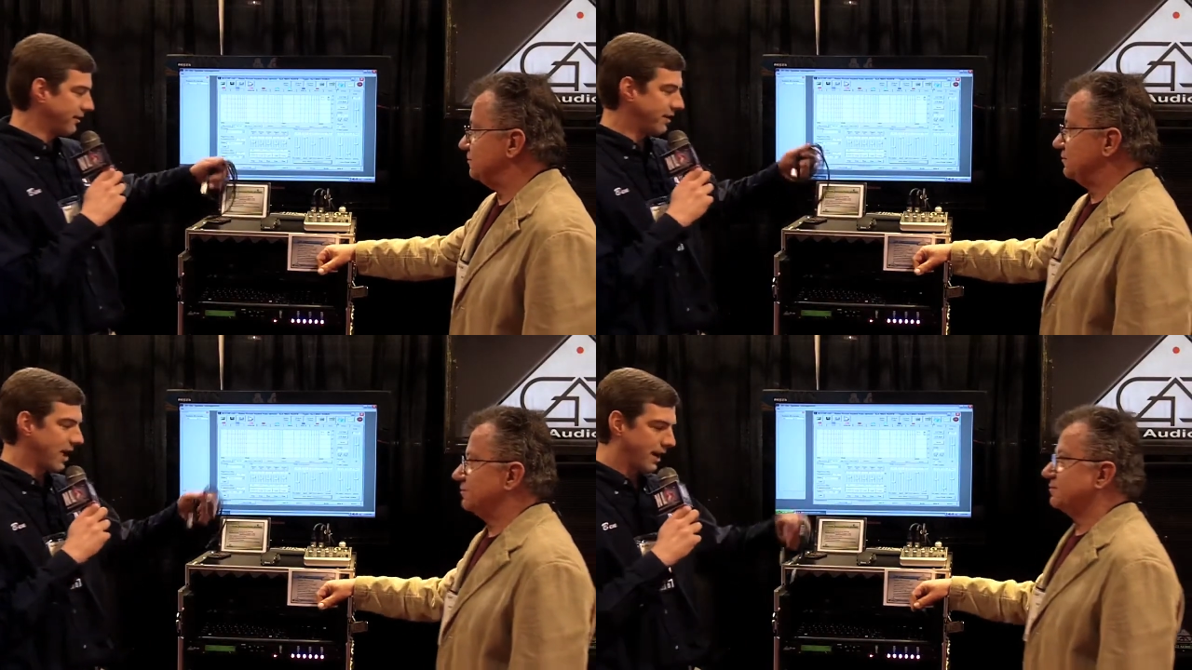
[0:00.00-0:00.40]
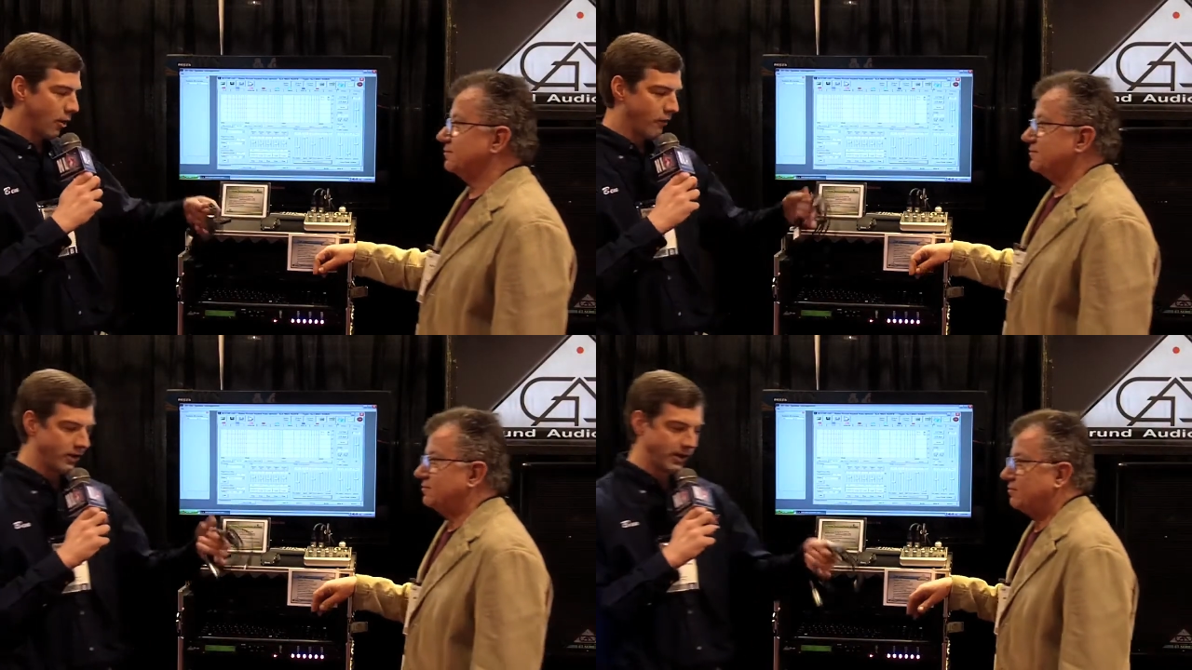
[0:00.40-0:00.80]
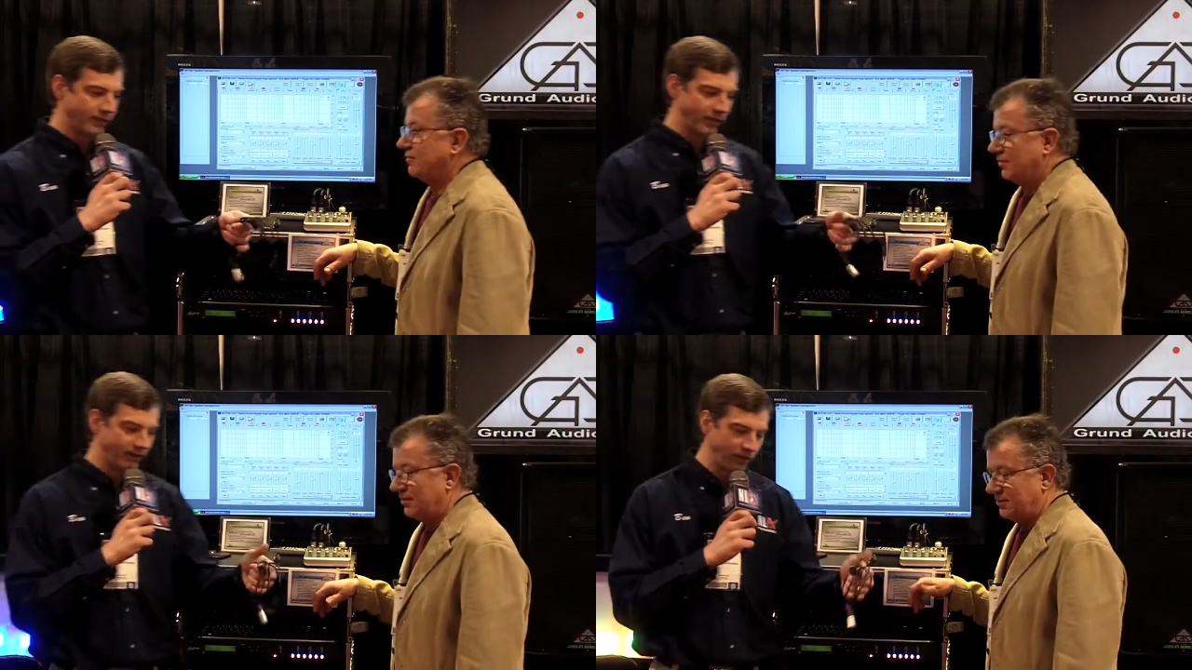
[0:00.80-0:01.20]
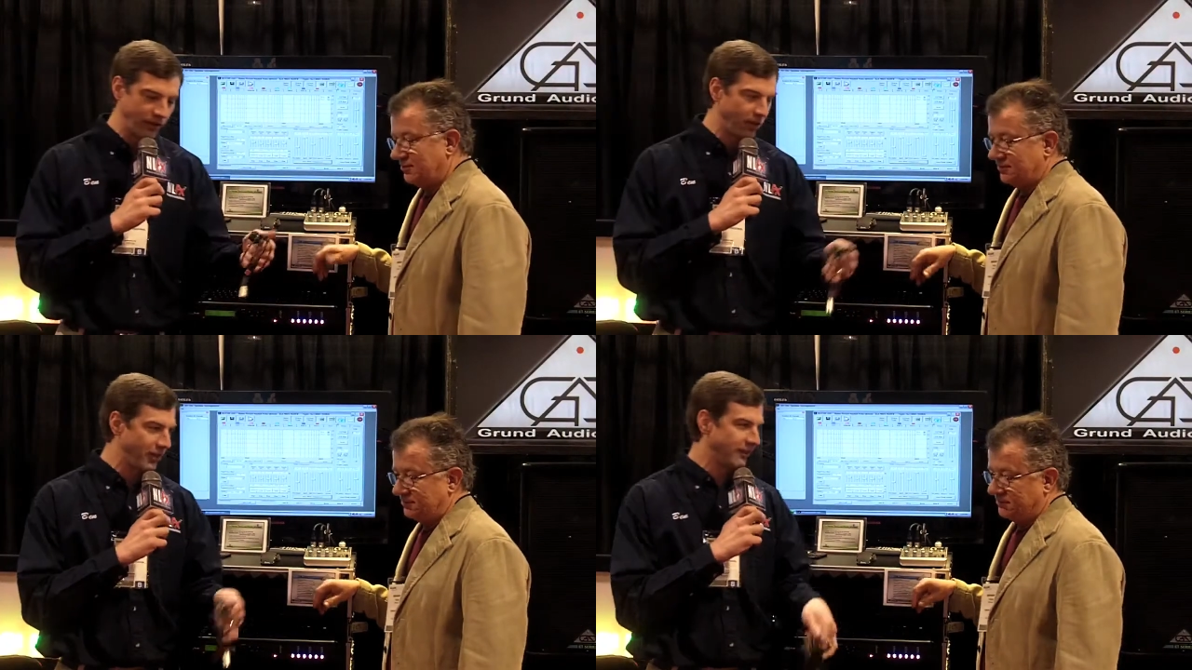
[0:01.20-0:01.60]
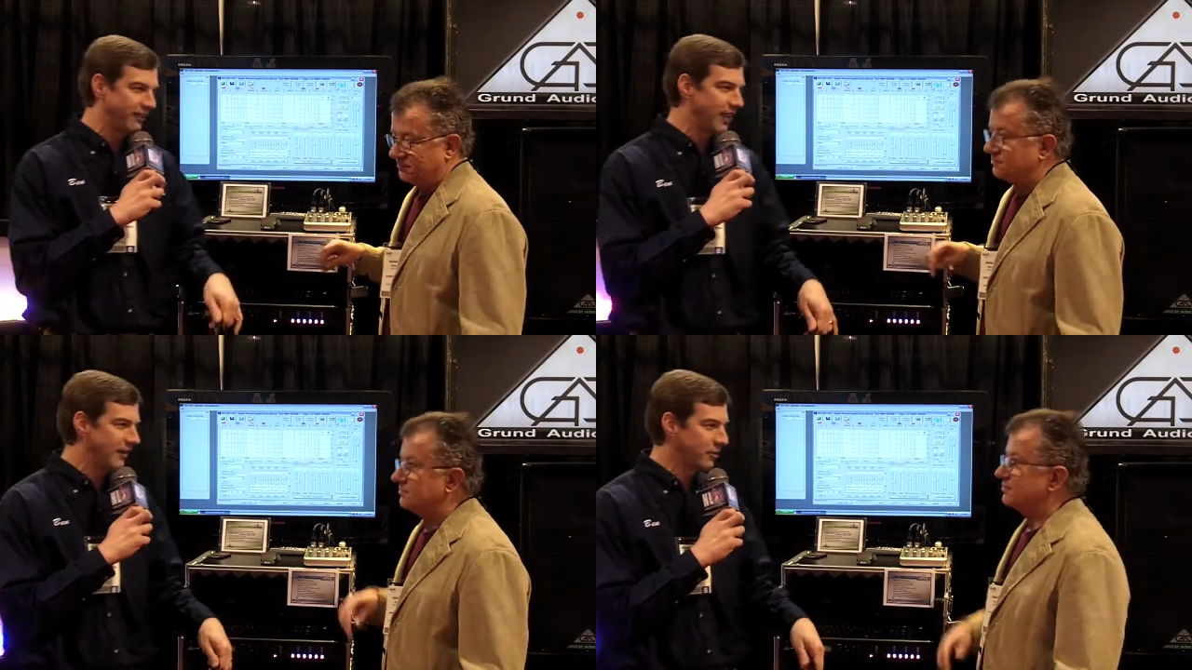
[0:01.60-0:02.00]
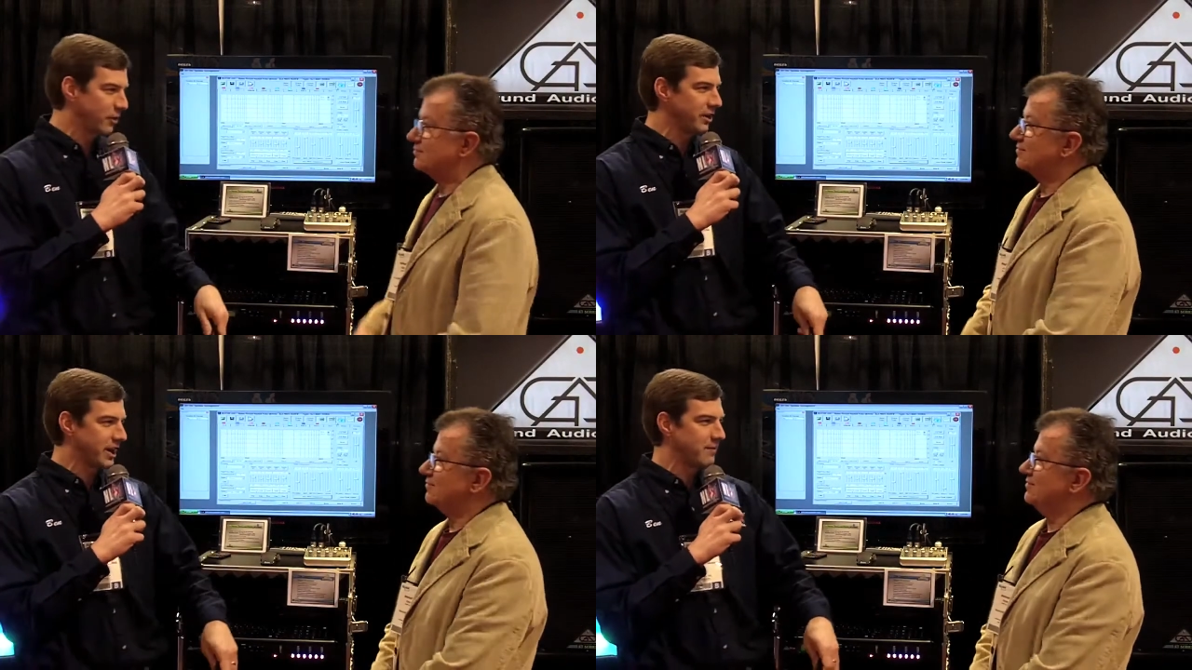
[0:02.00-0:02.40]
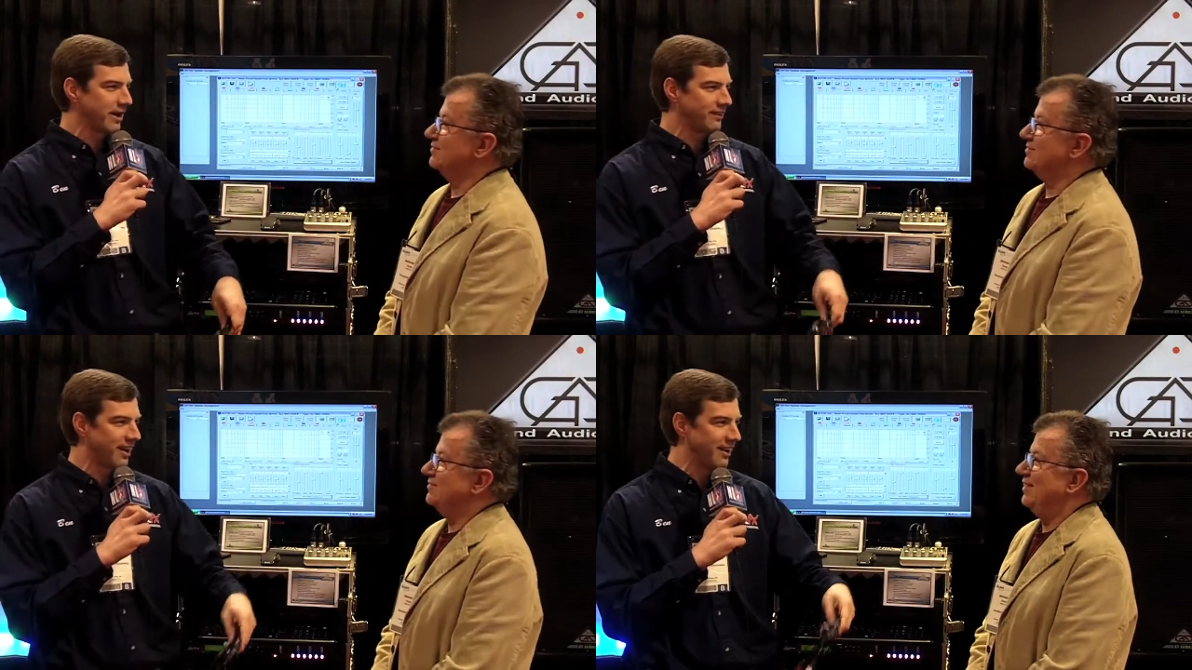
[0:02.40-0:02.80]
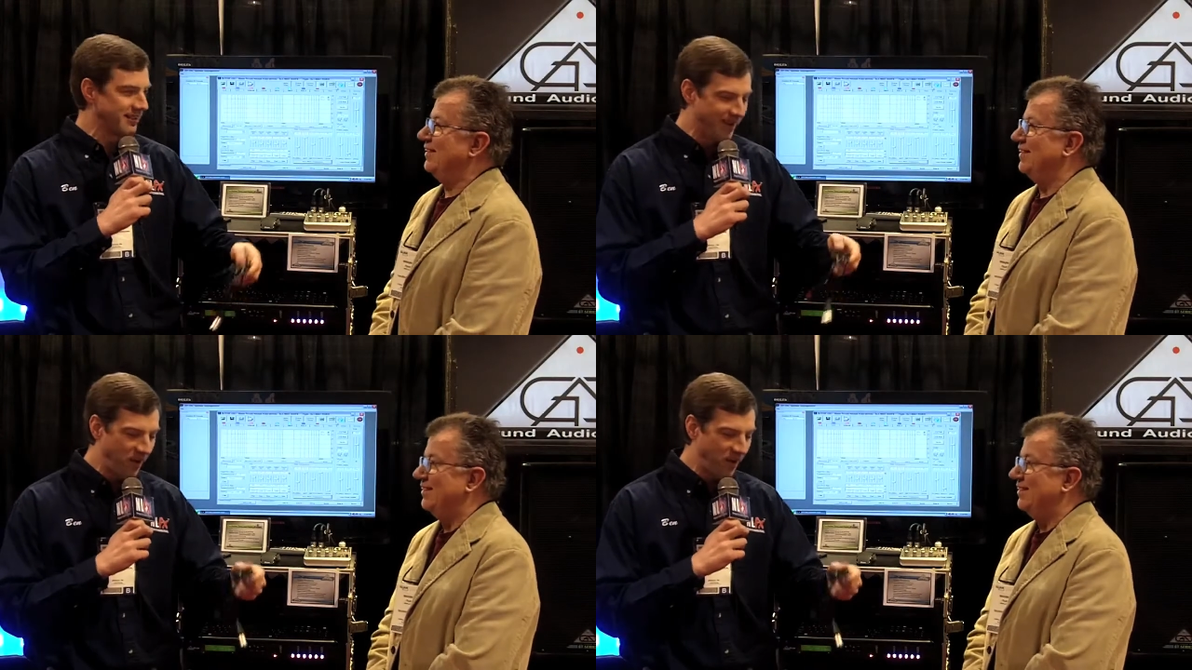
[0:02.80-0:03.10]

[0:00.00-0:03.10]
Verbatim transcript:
Speaker 1: I just can't get over this. It's the little things in life that really get me excited,